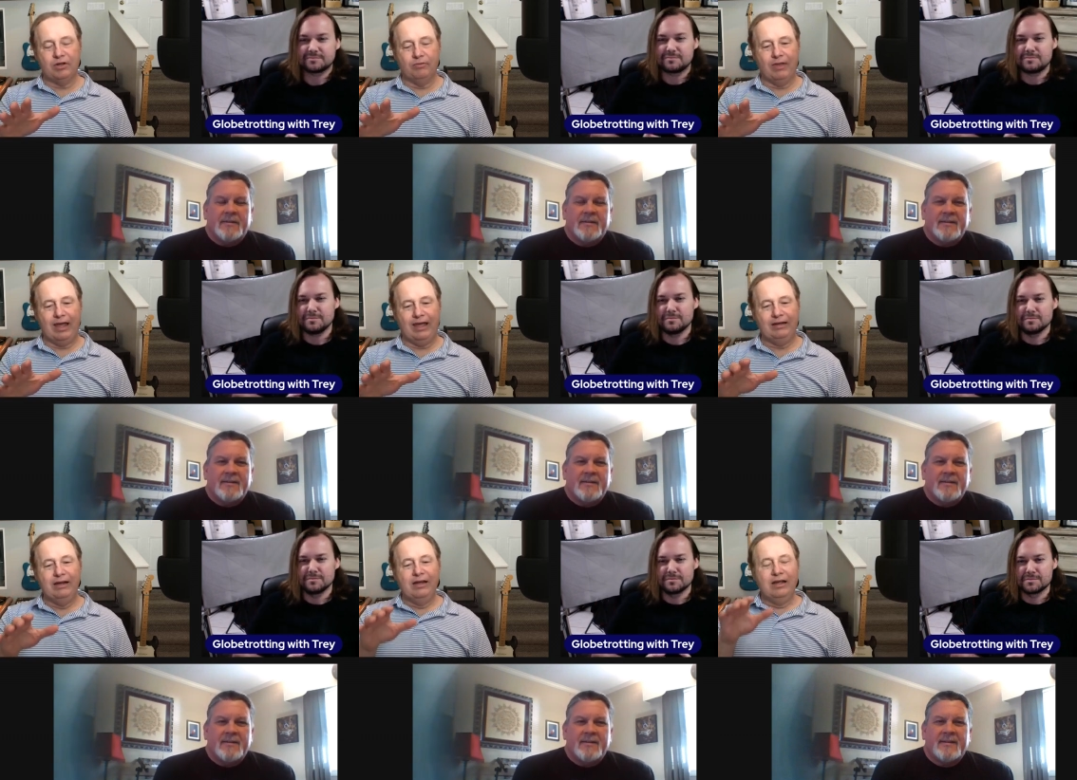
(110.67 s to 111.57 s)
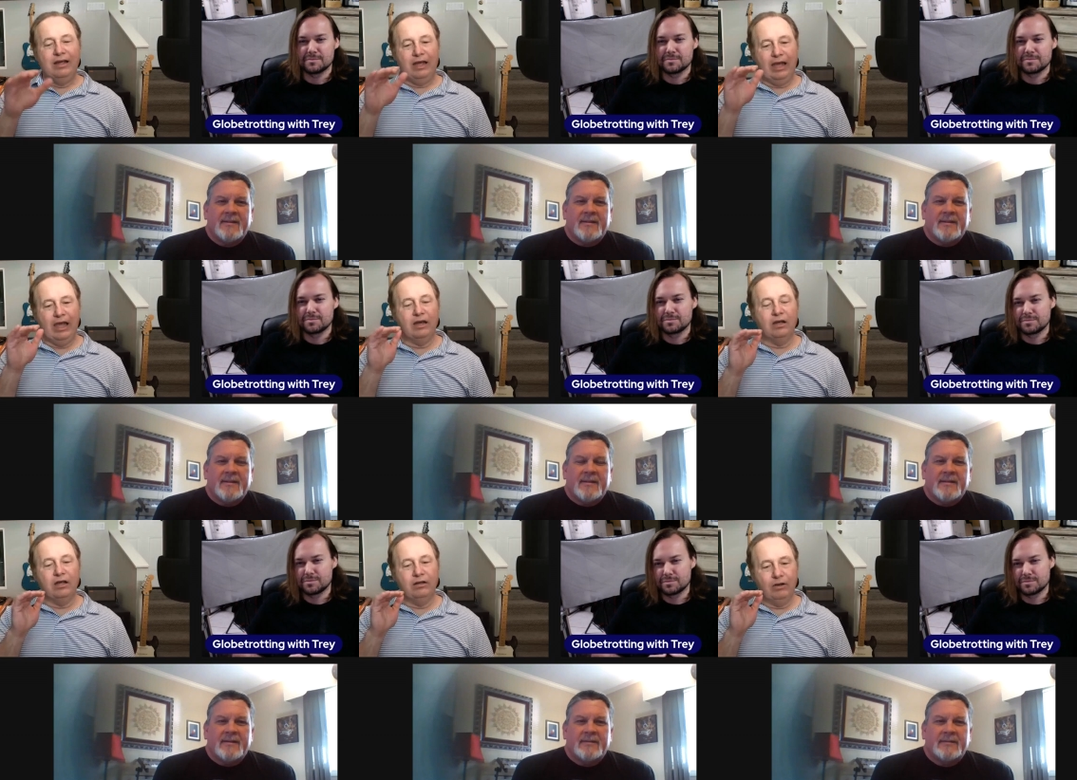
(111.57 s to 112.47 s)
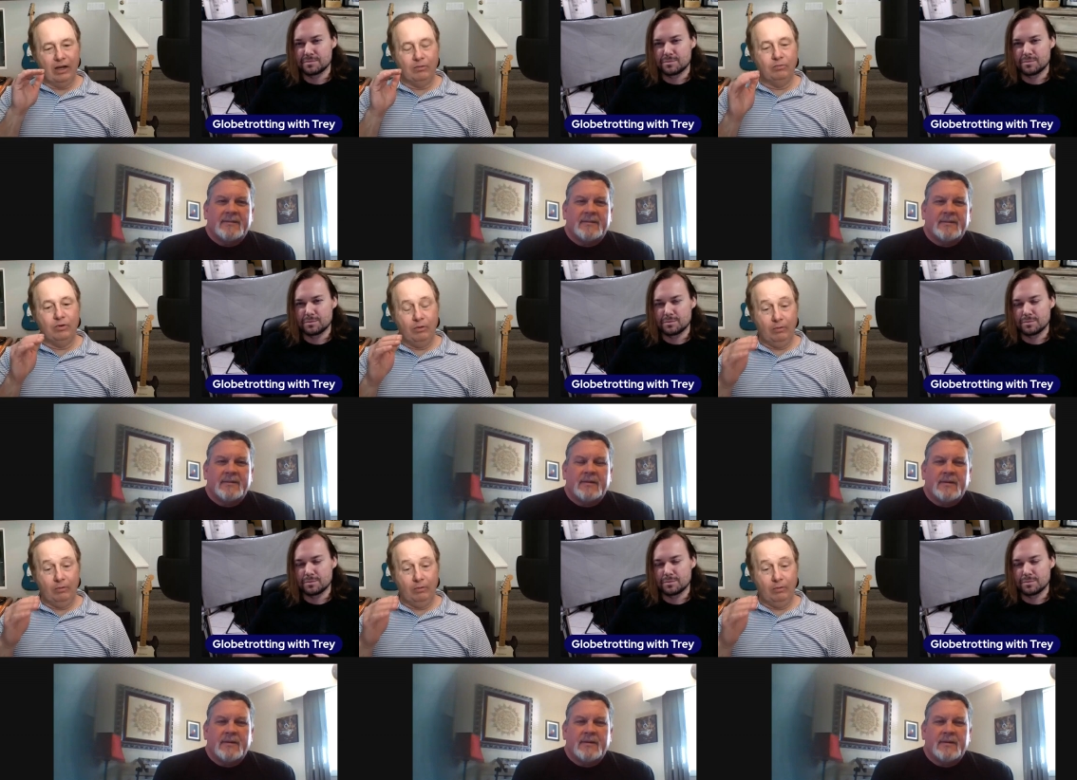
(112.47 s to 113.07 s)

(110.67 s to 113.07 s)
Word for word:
Speaker 1: on that and, and